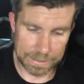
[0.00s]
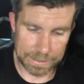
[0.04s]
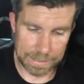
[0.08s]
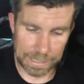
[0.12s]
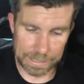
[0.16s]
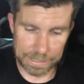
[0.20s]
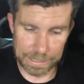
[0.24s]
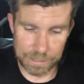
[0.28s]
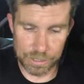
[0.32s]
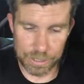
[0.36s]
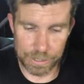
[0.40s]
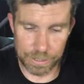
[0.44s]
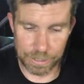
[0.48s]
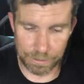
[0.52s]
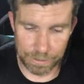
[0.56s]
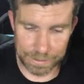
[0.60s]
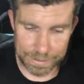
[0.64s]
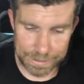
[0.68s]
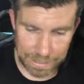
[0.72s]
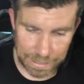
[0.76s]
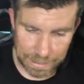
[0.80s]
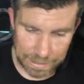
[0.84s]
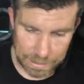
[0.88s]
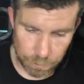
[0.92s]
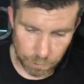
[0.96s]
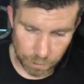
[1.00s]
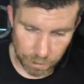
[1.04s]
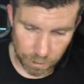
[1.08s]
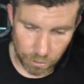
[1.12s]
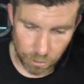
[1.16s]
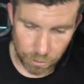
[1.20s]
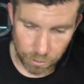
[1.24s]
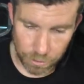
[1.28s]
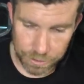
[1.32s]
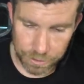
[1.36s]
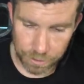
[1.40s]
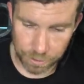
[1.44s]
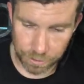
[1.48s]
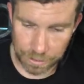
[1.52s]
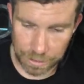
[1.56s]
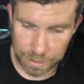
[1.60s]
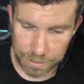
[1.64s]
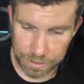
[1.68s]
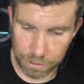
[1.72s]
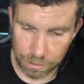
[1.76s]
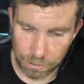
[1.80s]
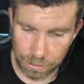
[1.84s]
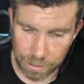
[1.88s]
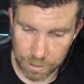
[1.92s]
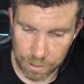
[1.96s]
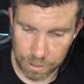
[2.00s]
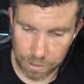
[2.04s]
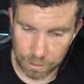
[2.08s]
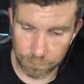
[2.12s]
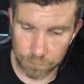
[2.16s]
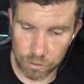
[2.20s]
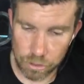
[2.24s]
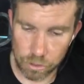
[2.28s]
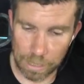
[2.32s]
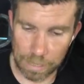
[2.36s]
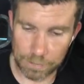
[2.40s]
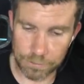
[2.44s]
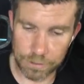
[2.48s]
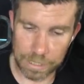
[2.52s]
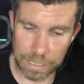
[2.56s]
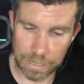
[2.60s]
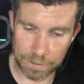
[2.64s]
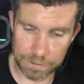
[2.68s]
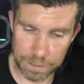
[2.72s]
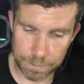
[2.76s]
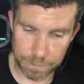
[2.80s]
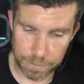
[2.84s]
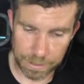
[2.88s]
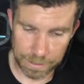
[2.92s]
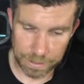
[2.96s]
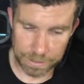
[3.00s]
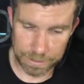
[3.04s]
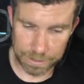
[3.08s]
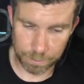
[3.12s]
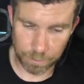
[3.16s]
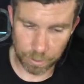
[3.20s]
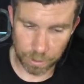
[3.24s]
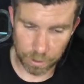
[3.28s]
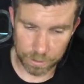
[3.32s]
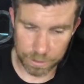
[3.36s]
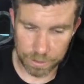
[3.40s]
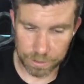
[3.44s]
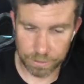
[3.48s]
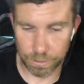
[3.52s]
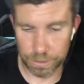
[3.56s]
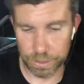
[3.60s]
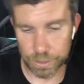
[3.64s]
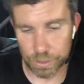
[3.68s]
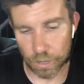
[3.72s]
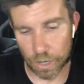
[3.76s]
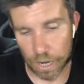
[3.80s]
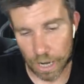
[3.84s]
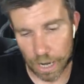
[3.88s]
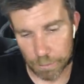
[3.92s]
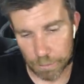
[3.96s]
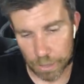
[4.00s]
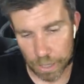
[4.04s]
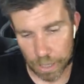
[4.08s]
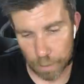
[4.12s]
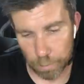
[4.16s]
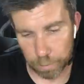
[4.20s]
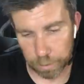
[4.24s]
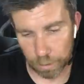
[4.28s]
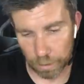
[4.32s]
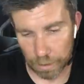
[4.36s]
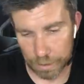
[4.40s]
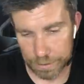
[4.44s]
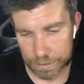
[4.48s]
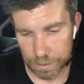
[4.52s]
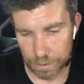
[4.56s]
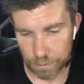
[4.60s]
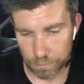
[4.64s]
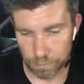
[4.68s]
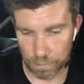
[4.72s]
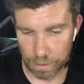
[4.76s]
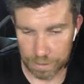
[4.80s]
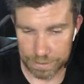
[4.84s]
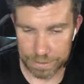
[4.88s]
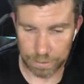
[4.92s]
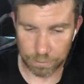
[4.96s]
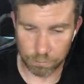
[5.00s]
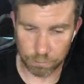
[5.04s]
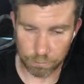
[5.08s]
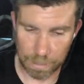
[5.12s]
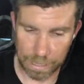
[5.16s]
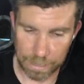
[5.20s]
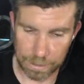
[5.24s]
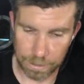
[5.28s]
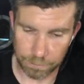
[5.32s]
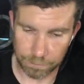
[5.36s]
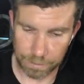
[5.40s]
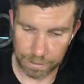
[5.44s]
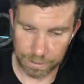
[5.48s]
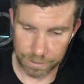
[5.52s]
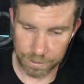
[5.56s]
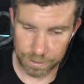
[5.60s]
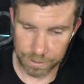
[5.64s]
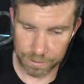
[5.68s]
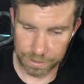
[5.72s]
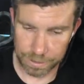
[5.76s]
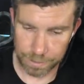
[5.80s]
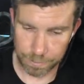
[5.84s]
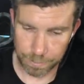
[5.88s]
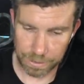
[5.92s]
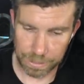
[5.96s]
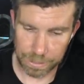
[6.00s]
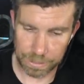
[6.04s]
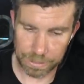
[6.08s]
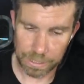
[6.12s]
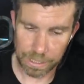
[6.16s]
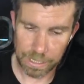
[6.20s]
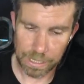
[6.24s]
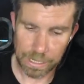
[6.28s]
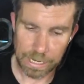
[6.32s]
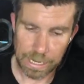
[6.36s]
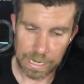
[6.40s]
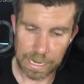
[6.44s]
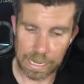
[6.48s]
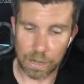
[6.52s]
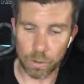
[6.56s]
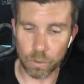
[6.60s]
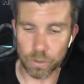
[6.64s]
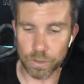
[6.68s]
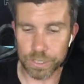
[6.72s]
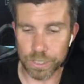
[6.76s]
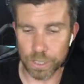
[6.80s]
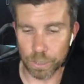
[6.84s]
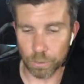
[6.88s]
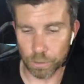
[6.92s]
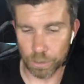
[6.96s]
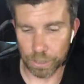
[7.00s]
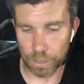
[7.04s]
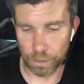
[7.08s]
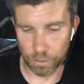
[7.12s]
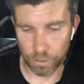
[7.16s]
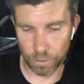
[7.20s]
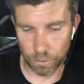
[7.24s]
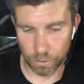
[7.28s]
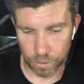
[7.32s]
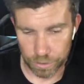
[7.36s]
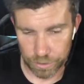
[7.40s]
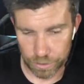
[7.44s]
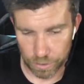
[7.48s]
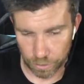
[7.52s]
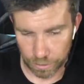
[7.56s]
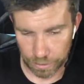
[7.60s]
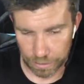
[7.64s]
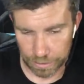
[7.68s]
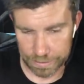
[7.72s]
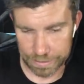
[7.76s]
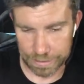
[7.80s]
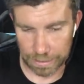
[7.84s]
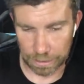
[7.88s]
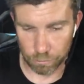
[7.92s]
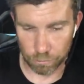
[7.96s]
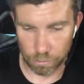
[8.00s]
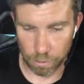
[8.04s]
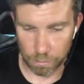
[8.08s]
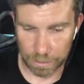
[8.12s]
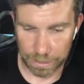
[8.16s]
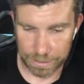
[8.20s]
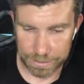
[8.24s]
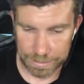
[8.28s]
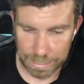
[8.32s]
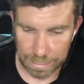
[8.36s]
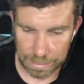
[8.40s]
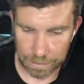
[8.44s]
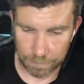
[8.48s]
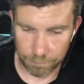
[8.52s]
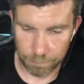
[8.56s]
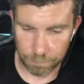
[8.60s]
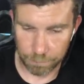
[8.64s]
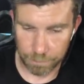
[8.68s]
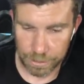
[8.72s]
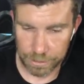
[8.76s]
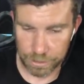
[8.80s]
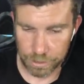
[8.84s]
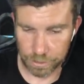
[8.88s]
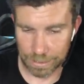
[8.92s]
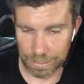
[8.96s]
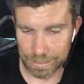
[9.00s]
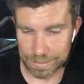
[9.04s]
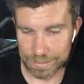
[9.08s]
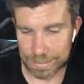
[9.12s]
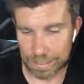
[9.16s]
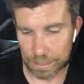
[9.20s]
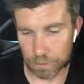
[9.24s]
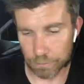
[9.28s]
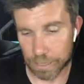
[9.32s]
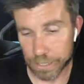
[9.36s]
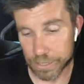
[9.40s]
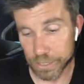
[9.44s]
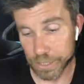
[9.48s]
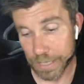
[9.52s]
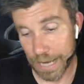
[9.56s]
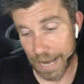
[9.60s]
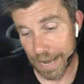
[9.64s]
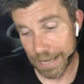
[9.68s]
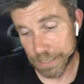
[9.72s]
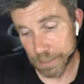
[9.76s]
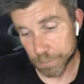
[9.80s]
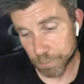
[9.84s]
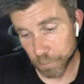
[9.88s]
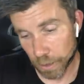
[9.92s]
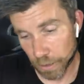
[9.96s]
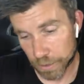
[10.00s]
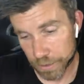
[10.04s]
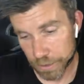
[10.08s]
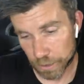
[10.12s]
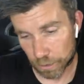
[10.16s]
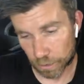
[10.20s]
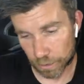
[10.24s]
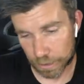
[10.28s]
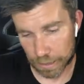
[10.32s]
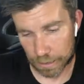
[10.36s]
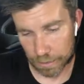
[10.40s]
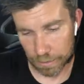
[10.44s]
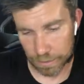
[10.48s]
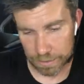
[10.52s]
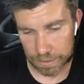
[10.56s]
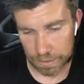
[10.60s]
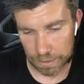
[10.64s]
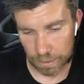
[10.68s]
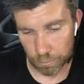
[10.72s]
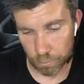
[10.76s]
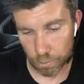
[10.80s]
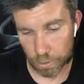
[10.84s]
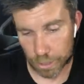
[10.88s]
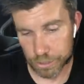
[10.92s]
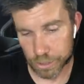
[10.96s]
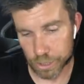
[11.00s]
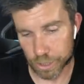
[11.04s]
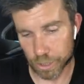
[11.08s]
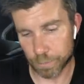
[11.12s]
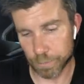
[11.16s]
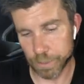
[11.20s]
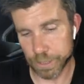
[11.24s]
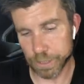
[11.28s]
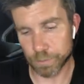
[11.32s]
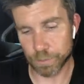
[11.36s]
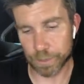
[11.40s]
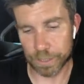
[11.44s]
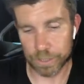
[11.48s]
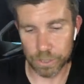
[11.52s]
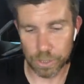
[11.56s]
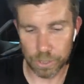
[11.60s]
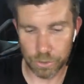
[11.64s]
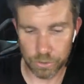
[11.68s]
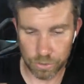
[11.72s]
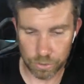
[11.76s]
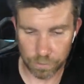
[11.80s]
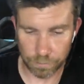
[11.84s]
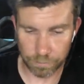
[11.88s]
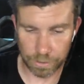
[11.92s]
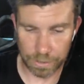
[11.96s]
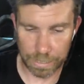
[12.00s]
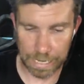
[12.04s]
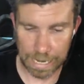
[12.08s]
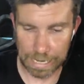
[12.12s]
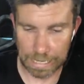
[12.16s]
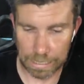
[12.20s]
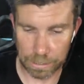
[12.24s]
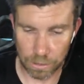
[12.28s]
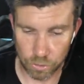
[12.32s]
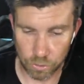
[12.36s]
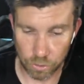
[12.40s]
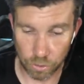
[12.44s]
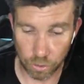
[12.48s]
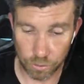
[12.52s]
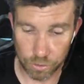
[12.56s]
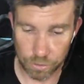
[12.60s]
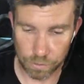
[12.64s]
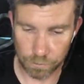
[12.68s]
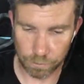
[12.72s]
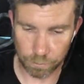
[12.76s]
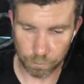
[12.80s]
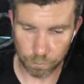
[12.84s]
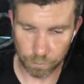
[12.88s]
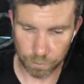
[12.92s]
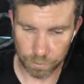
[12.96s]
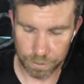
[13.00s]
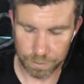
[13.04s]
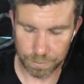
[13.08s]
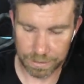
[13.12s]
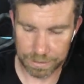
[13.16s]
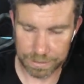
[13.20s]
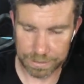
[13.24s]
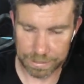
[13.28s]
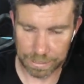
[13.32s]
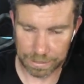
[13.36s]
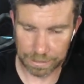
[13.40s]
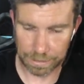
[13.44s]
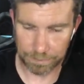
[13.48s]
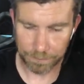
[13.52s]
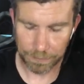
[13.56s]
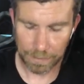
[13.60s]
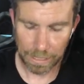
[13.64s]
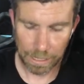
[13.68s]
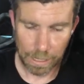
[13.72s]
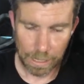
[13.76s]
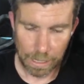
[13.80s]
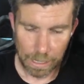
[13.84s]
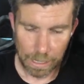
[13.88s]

Side Engineering's asked, what are your thoughts on integration of drive shaft speed as opposed to a timer applied to the rising rate of engine speed? Also, what are your thoughts on accelerometer data for measuring acceleration as opposed to looking at the slip ratio between driven and non-driven wheel speed data?